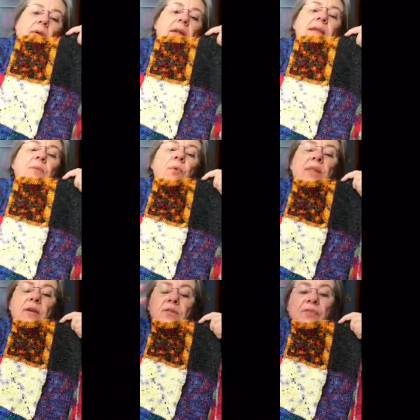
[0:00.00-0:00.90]
I need one
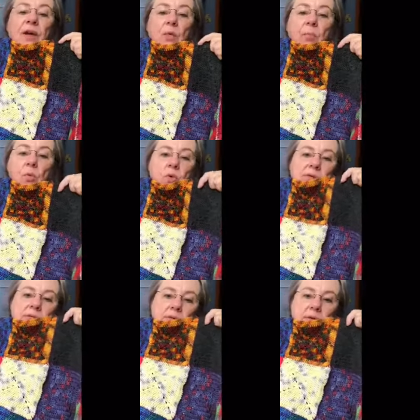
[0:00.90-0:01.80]
of those felt
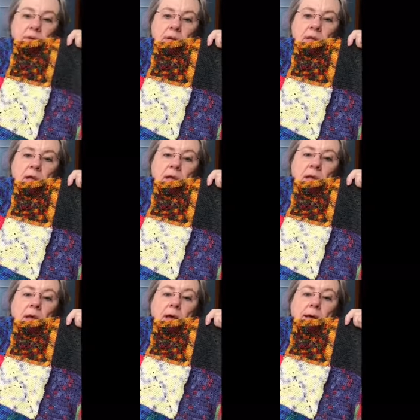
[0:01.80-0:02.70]
boards.
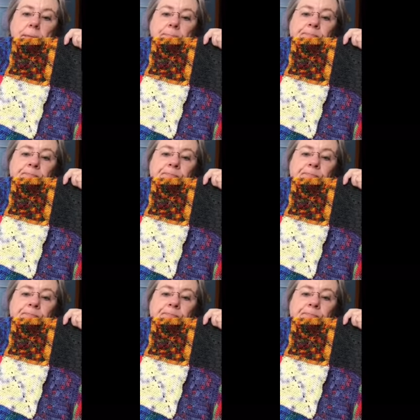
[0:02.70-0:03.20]
Um,